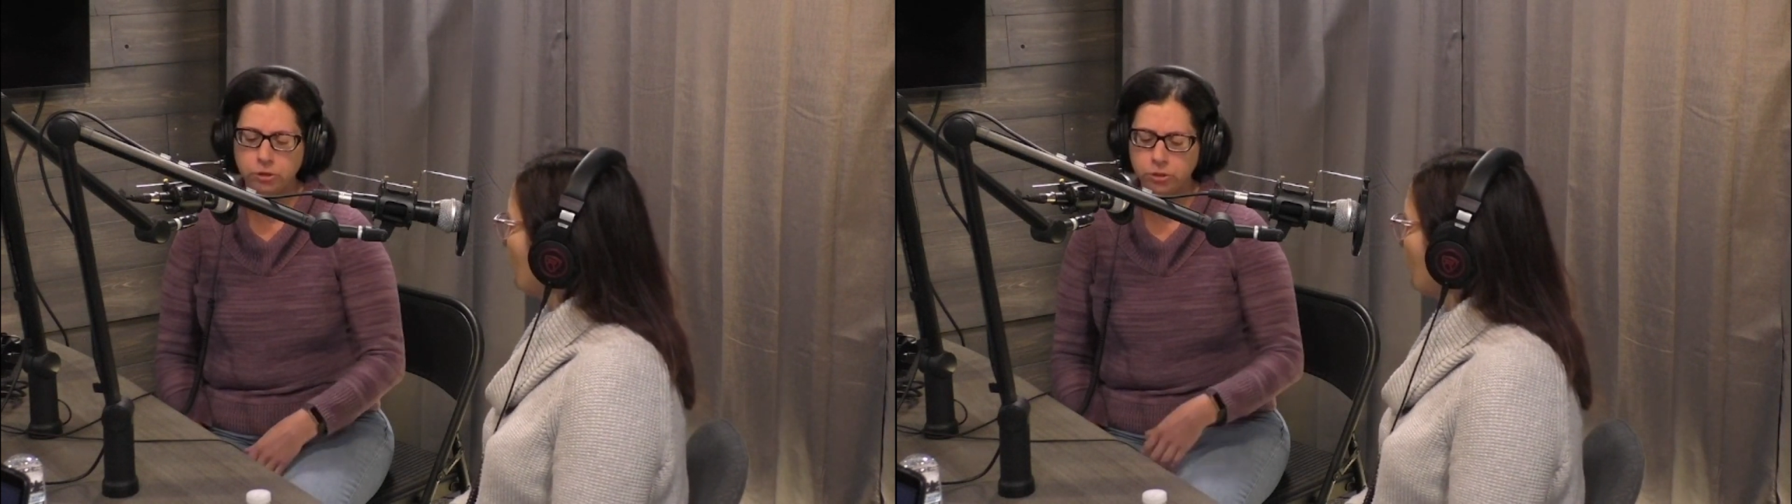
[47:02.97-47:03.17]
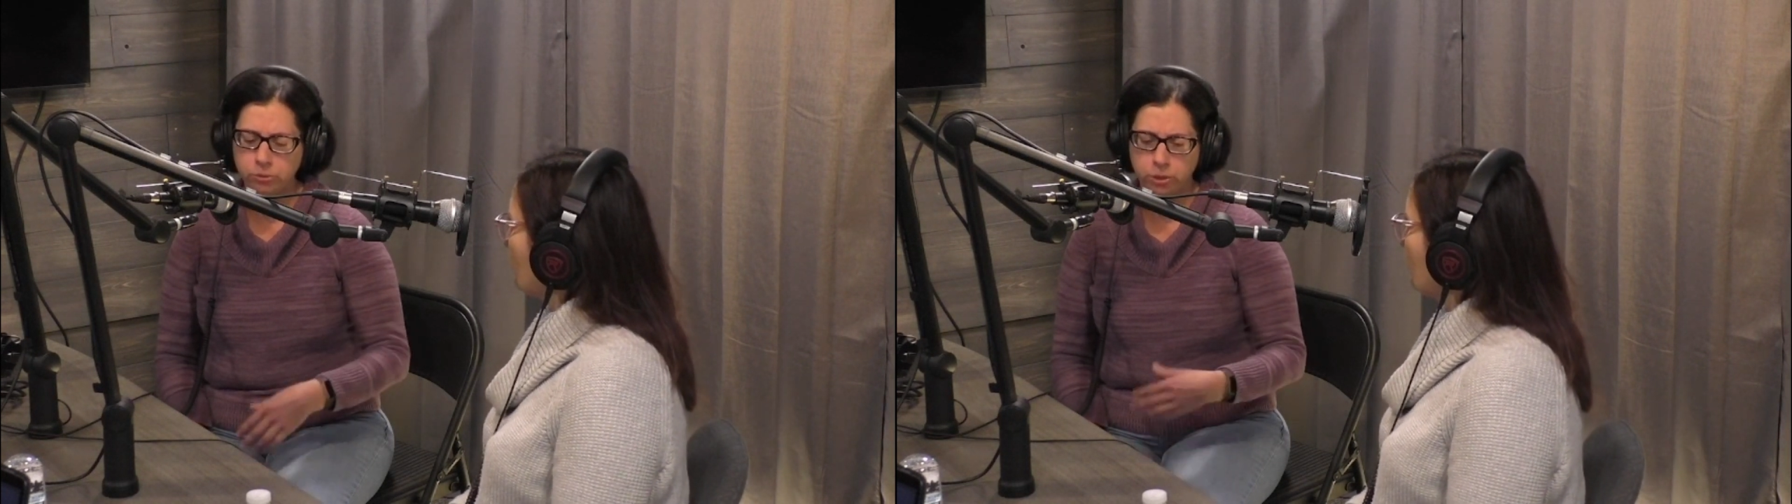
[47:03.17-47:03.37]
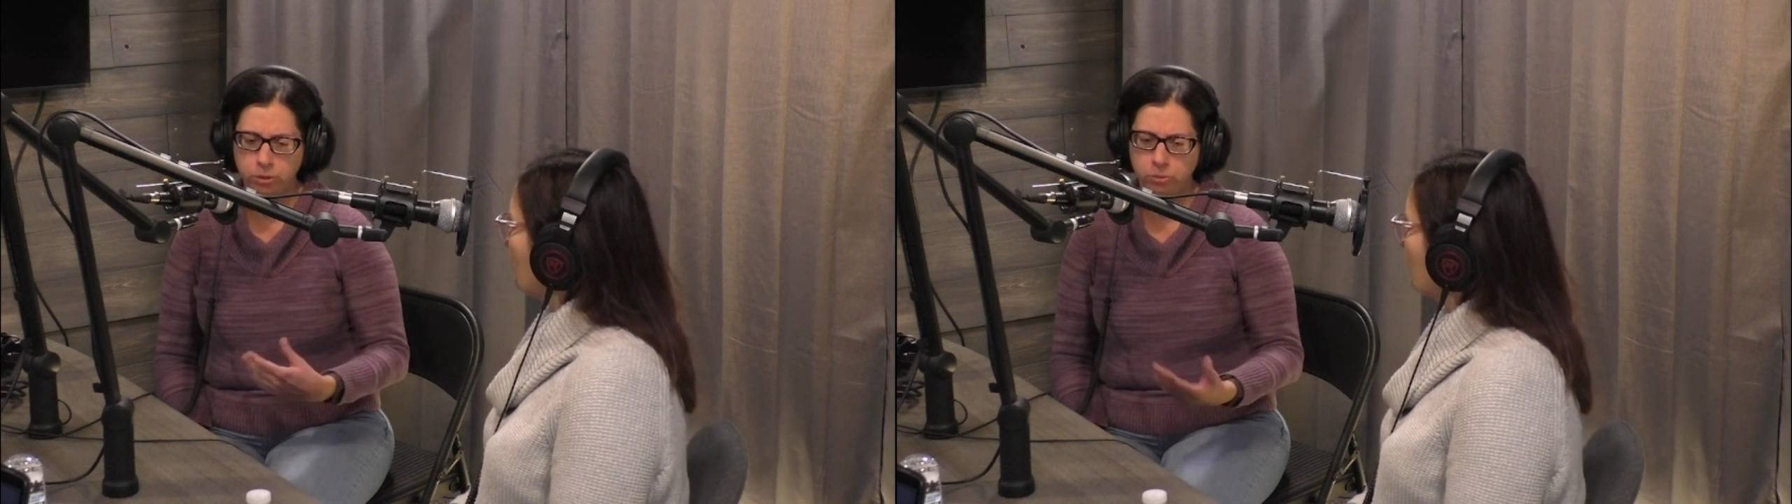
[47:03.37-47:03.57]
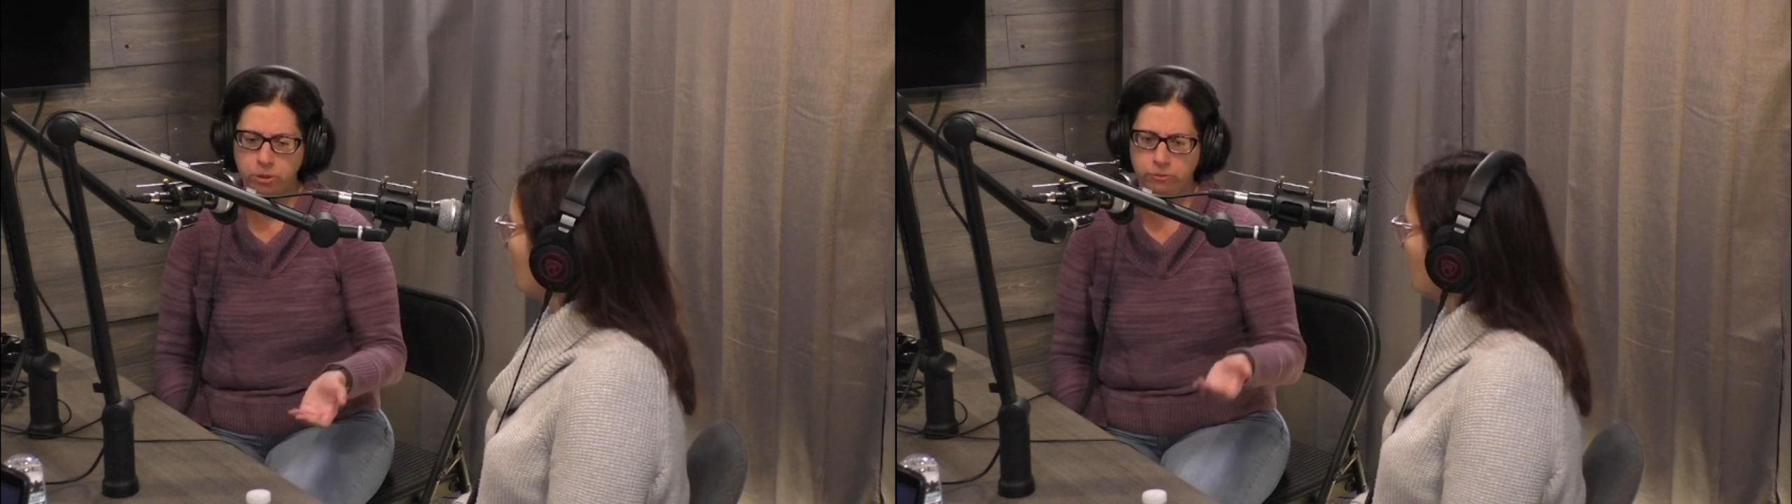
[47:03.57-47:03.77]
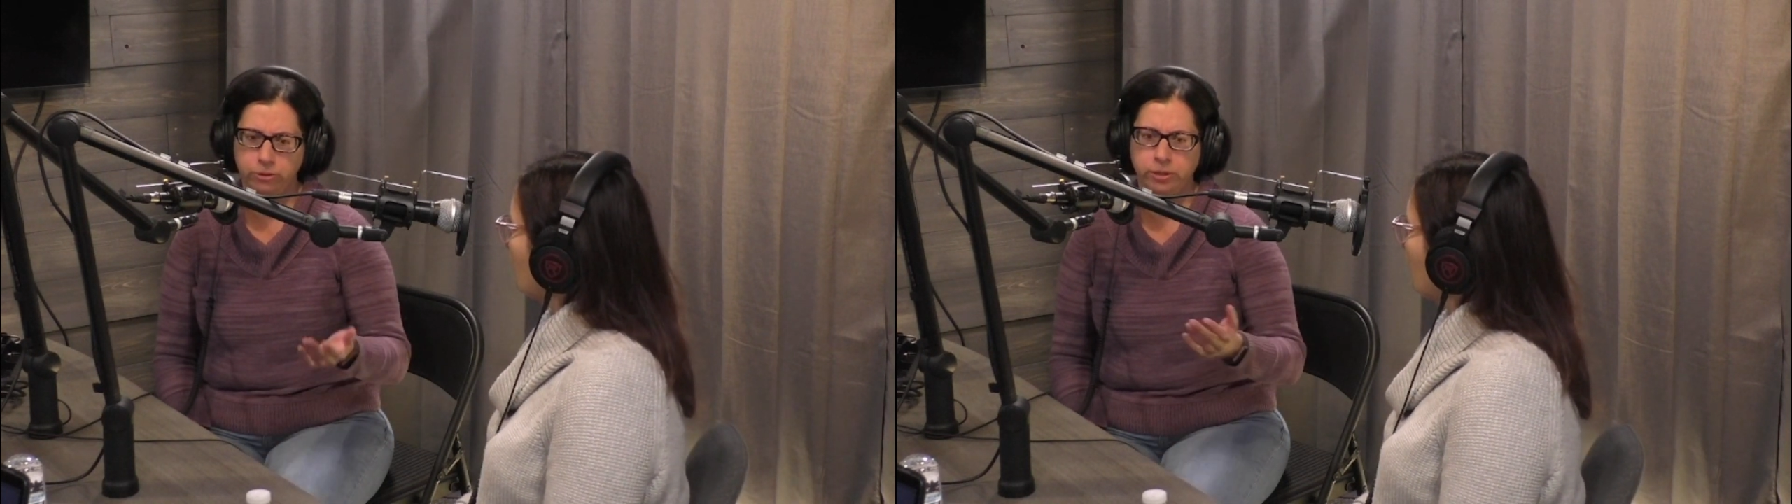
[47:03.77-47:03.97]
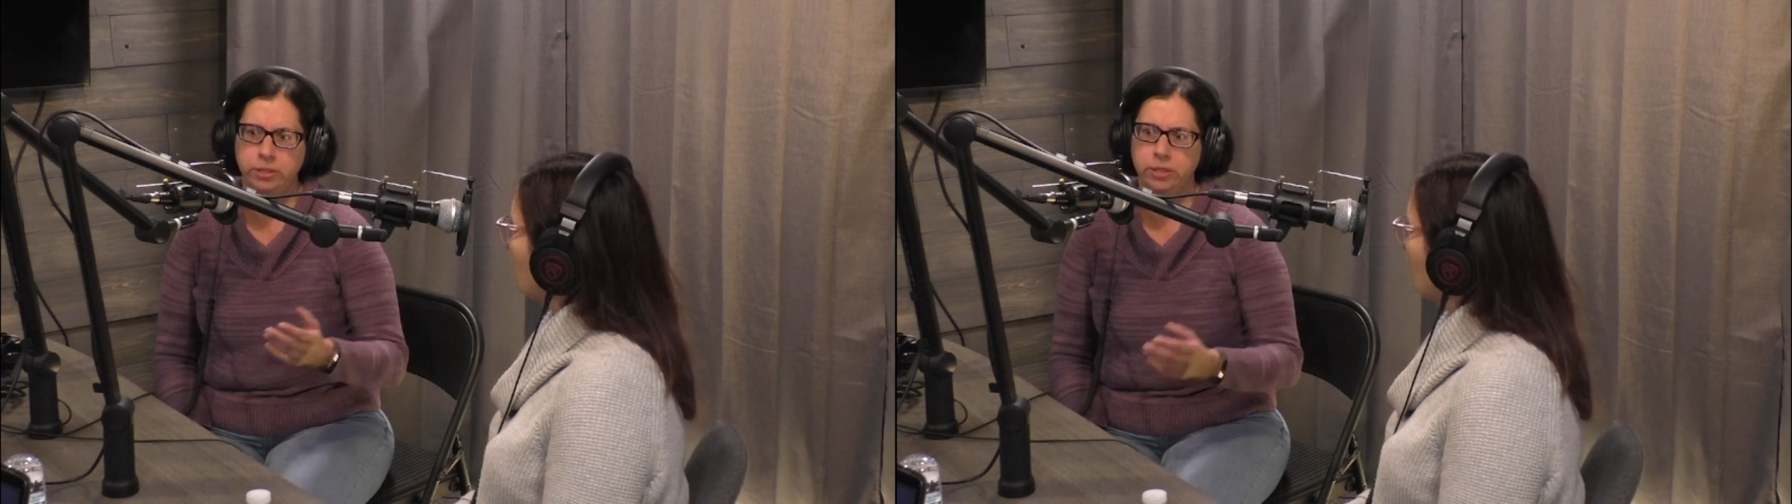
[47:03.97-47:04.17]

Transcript: so we had put a fund